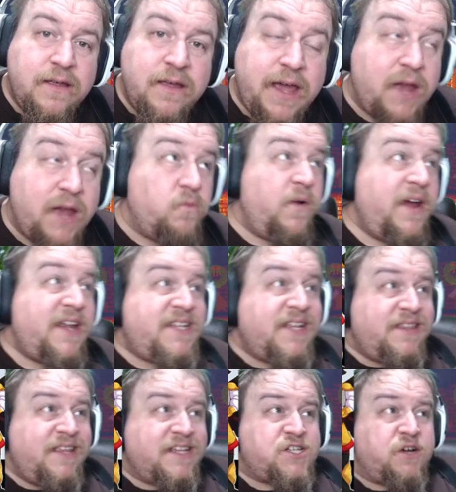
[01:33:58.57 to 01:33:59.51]
And we
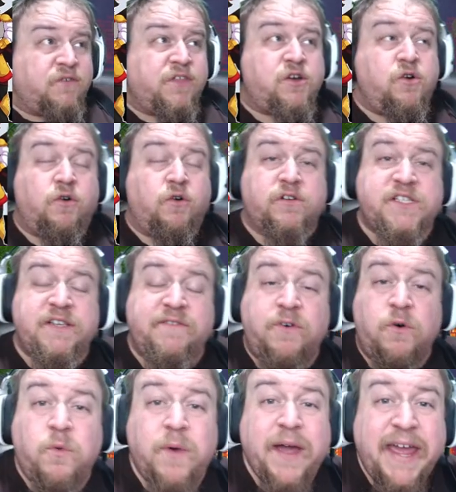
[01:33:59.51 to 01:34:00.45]
did this over the course of a
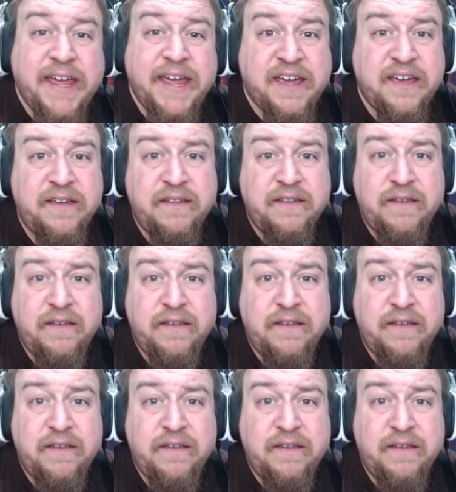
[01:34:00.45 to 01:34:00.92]
week.